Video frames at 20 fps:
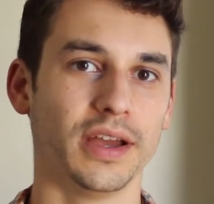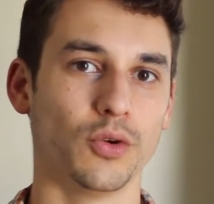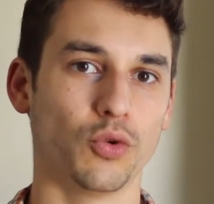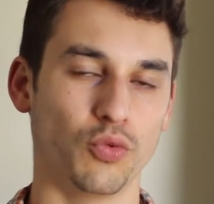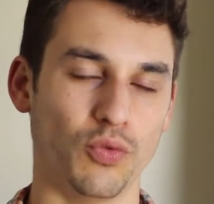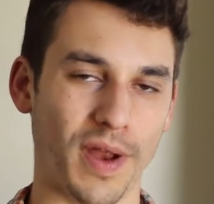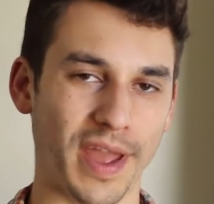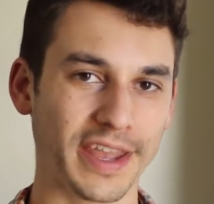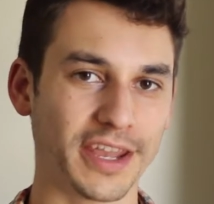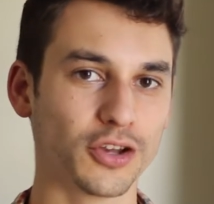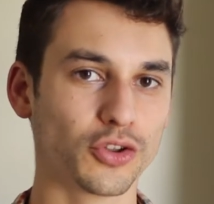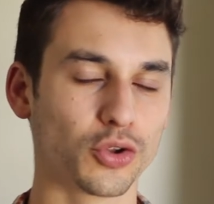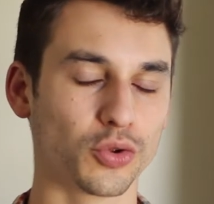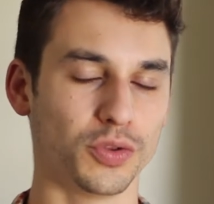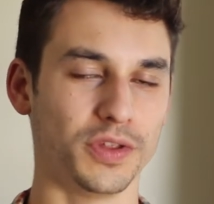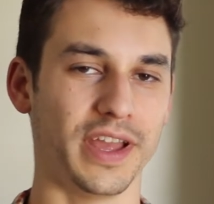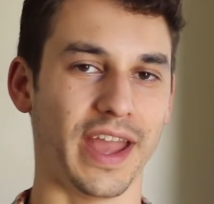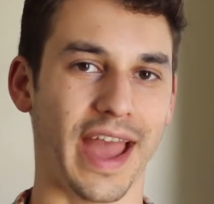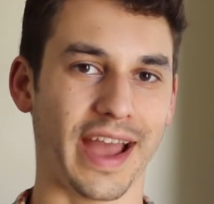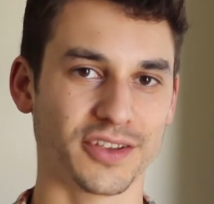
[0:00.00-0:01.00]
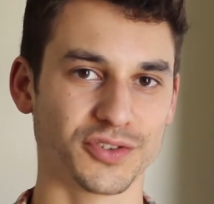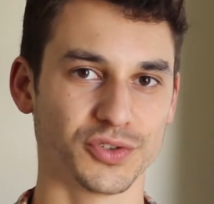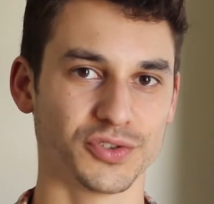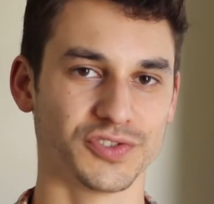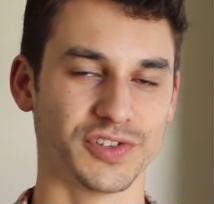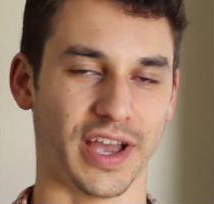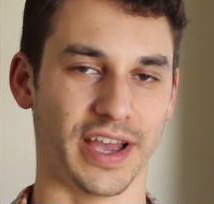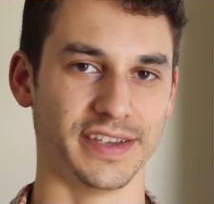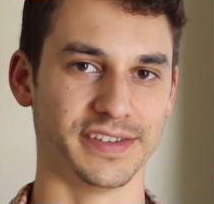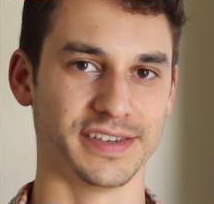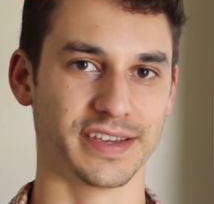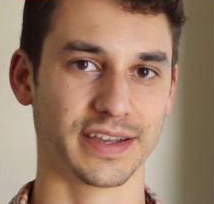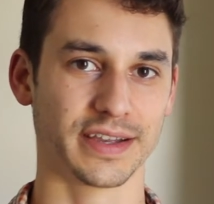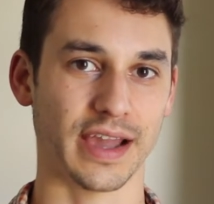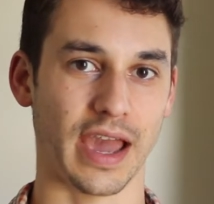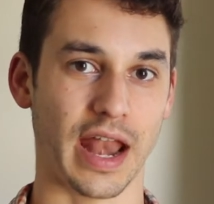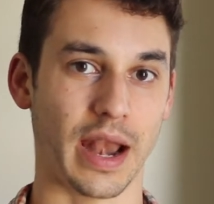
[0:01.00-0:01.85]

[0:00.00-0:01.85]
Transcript: Regularly exercising,